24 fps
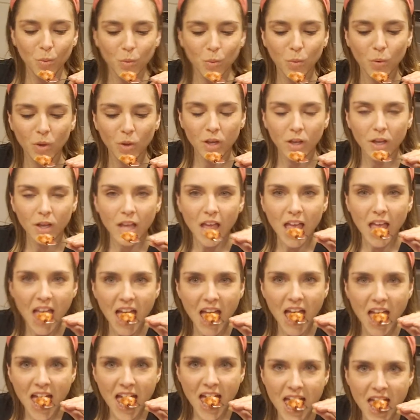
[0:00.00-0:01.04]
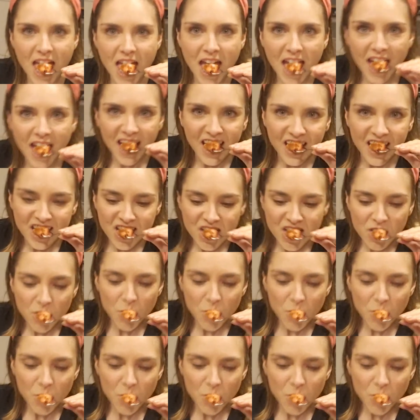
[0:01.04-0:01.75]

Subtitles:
How do we flip the camera around?